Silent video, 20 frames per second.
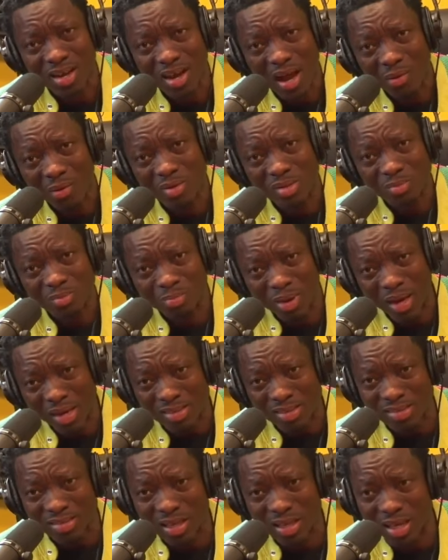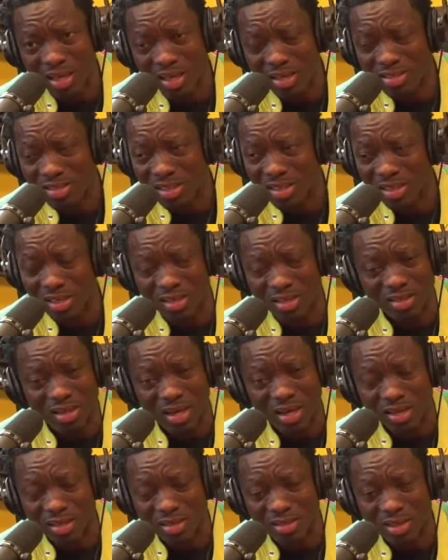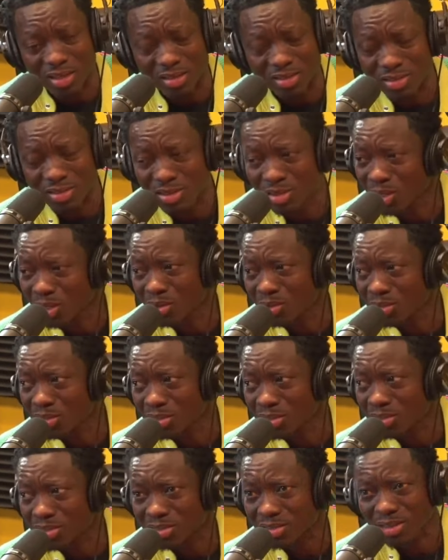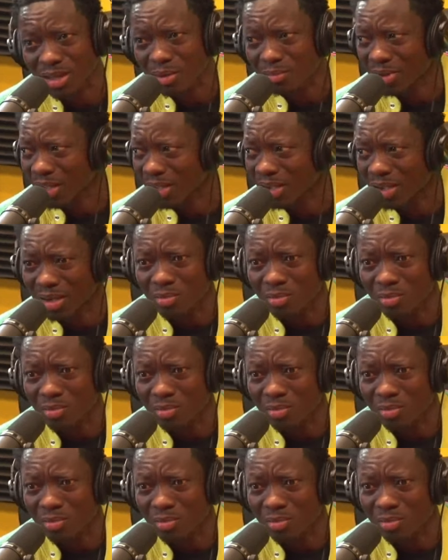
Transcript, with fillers: I was backstage and then like next thing you know, just I'm like,